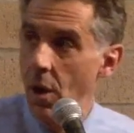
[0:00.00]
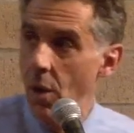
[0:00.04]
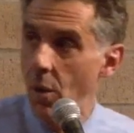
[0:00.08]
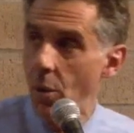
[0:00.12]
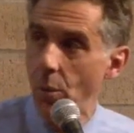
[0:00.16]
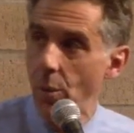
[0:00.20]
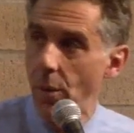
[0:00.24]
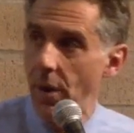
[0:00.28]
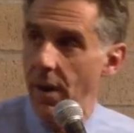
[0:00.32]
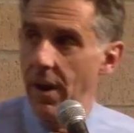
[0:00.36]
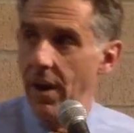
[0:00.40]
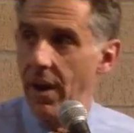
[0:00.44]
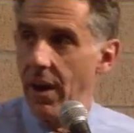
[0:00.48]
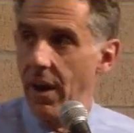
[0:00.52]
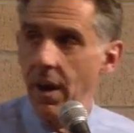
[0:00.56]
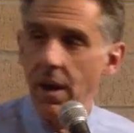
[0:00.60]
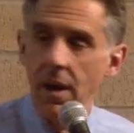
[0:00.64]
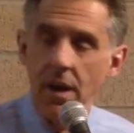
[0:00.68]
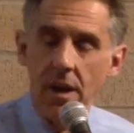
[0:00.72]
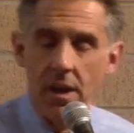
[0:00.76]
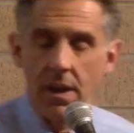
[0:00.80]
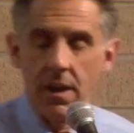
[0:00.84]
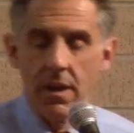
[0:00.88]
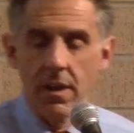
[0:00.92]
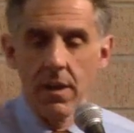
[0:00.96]

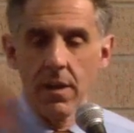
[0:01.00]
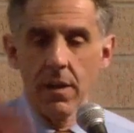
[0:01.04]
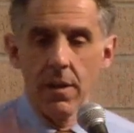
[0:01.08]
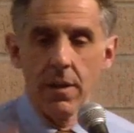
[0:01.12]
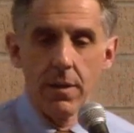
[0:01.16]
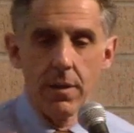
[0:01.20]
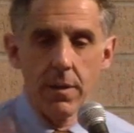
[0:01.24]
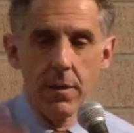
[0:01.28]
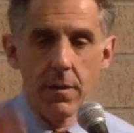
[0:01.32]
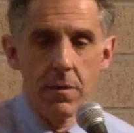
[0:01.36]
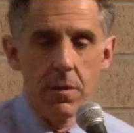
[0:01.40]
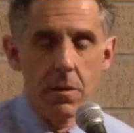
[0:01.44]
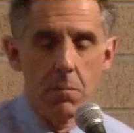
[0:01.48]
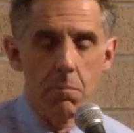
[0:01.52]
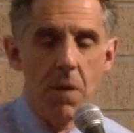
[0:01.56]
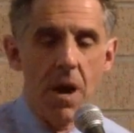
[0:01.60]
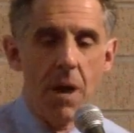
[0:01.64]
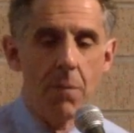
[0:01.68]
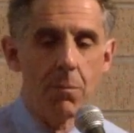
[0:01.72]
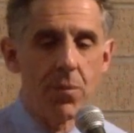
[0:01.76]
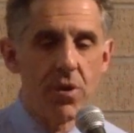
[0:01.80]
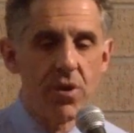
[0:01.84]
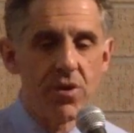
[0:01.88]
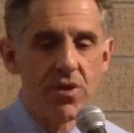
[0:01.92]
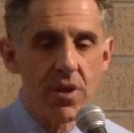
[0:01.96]
where
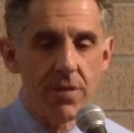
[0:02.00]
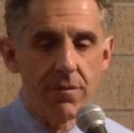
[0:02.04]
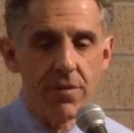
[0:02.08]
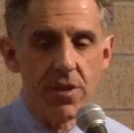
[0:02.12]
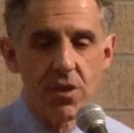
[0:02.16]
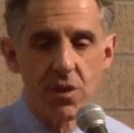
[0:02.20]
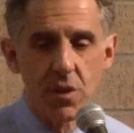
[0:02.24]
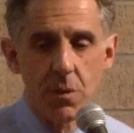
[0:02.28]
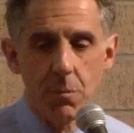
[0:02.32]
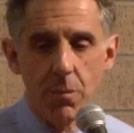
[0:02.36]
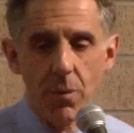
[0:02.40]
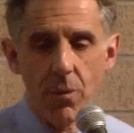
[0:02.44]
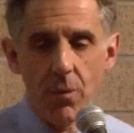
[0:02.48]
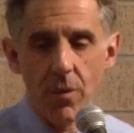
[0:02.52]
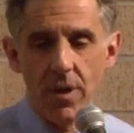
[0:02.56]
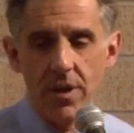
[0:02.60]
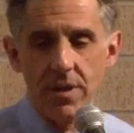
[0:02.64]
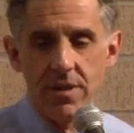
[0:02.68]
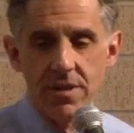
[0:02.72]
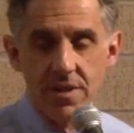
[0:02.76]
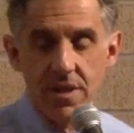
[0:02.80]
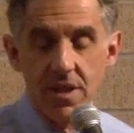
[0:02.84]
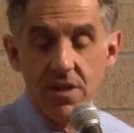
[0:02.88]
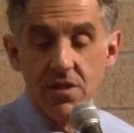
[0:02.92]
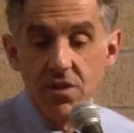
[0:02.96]
members of the
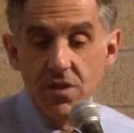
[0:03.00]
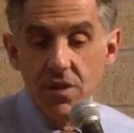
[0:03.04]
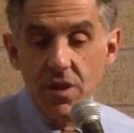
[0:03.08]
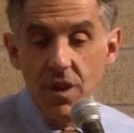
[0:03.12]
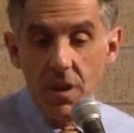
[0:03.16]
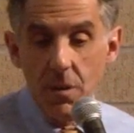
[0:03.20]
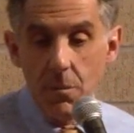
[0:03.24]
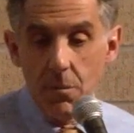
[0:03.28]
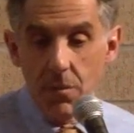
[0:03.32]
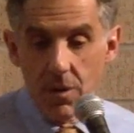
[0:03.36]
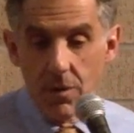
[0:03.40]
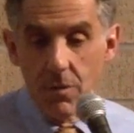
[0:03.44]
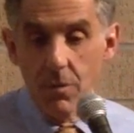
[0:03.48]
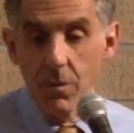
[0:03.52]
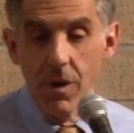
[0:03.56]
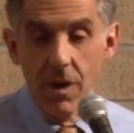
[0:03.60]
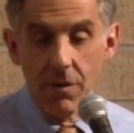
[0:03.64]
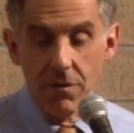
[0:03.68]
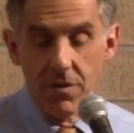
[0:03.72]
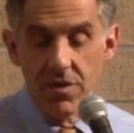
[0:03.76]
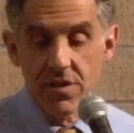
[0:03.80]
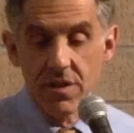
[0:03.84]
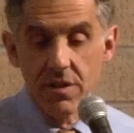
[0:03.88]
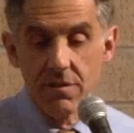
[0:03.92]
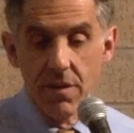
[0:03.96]
support system or
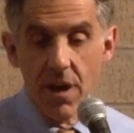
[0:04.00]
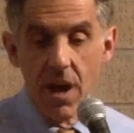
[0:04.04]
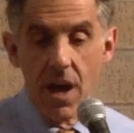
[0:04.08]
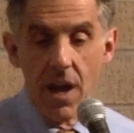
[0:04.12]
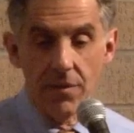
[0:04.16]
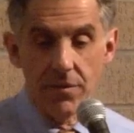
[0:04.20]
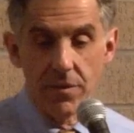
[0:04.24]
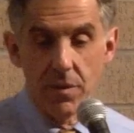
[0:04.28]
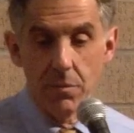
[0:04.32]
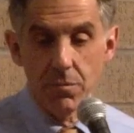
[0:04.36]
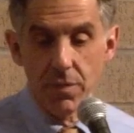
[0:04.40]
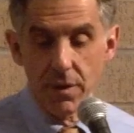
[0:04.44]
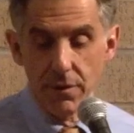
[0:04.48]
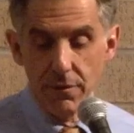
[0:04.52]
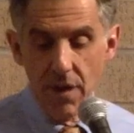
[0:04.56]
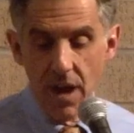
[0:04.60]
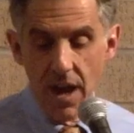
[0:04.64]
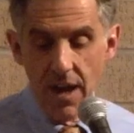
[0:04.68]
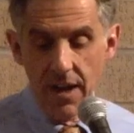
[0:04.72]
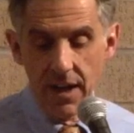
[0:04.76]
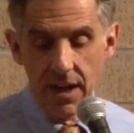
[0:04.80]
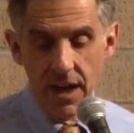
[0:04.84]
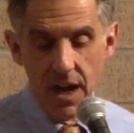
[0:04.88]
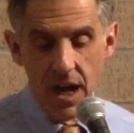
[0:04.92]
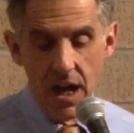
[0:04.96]
whoever's involved in
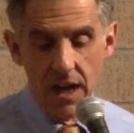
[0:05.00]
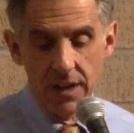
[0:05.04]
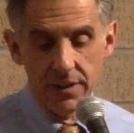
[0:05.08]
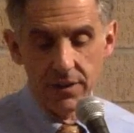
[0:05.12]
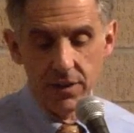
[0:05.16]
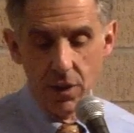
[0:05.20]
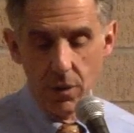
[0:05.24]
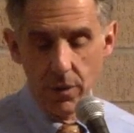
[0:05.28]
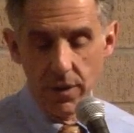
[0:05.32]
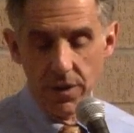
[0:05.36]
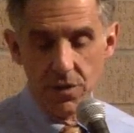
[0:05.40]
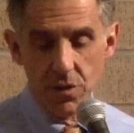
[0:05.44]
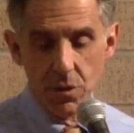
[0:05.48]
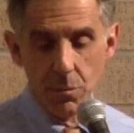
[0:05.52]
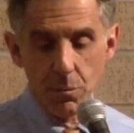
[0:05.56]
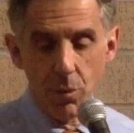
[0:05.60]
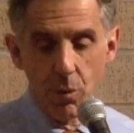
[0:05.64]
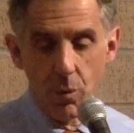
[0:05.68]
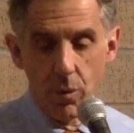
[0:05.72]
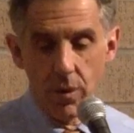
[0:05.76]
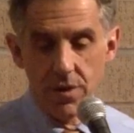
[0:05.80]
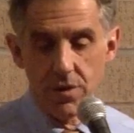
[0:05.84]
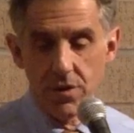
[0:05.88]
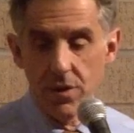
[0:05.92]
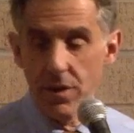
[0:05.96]
providing ongoing
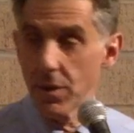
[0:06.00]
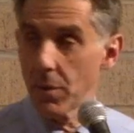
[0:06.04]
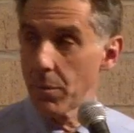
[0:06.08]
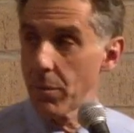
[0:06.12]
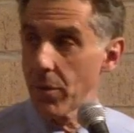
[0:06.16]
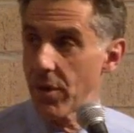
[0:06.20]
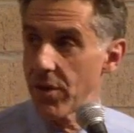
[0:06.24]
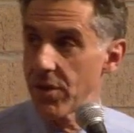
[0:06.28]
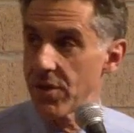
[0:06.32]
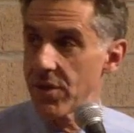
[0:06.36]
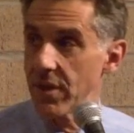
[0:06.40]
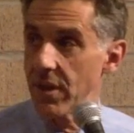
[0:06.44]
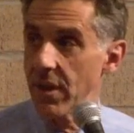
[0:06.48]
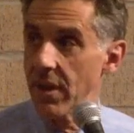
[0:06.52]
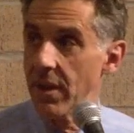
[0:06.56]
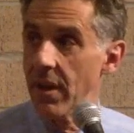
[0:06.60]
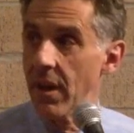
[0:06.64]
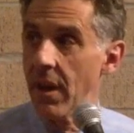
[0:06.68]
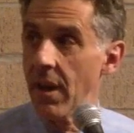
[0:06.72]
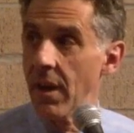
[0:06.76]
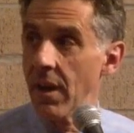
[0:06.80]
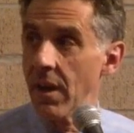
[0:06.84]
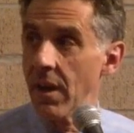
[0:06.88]
support to the person